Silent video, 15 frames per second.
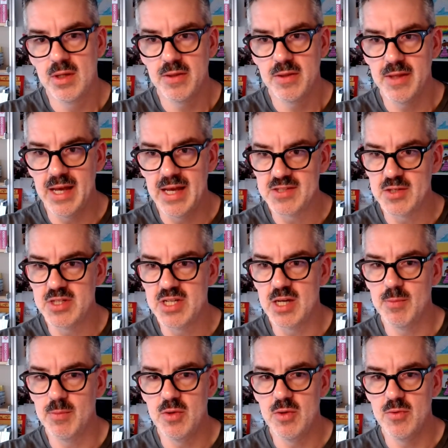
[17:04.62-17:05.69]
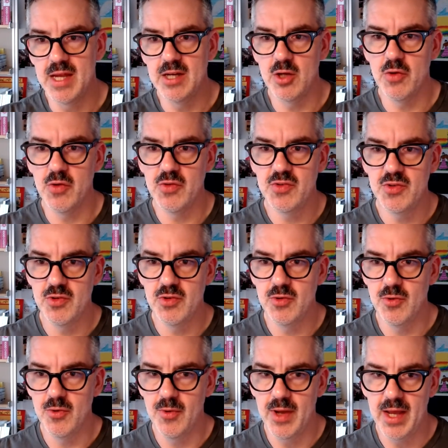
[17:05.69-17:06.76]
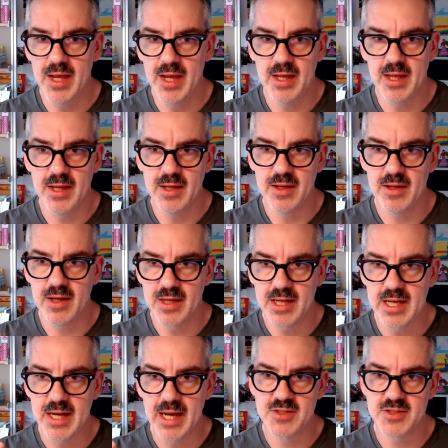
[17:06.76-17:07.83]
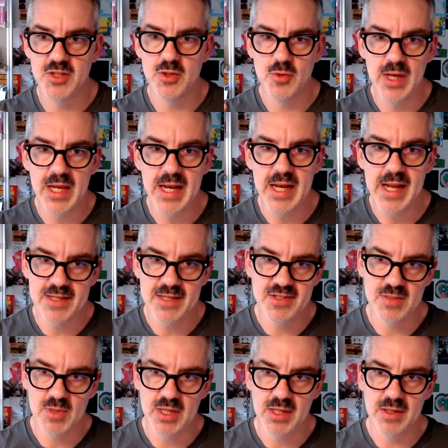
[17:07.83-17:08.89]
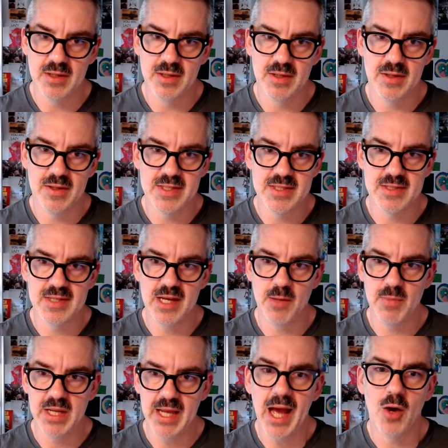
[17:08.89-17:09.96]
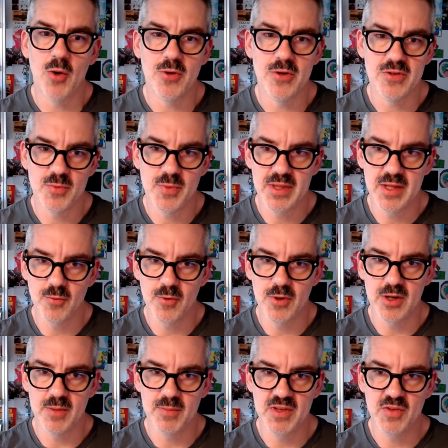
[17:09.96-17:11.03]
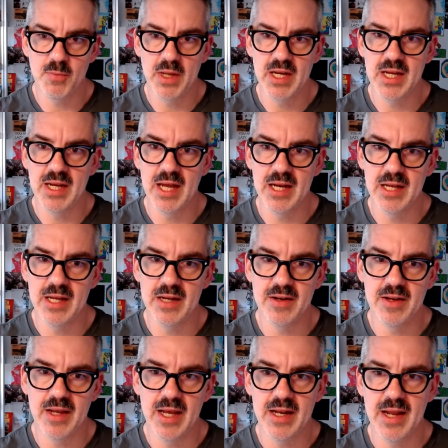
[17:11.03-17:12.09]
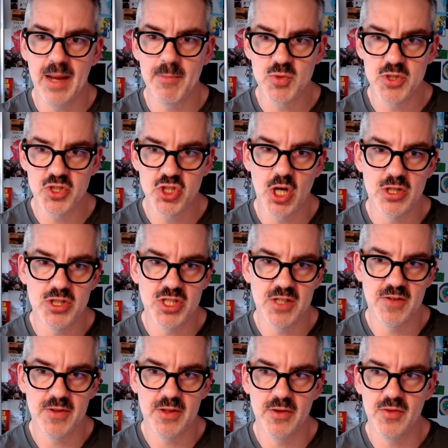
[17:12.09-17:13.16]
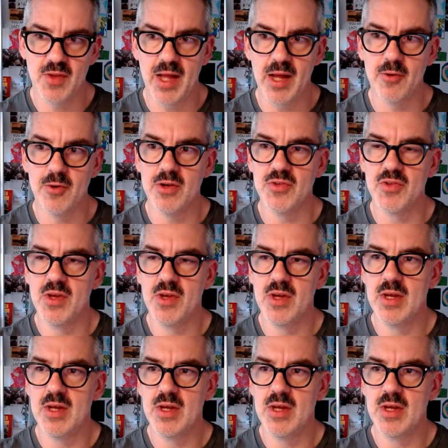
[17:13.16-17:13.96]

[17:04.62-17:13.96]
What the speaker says: The SOW then connects to an estimate. This is how many hours we think we're going to be spending on it and how much we're charging for those hours.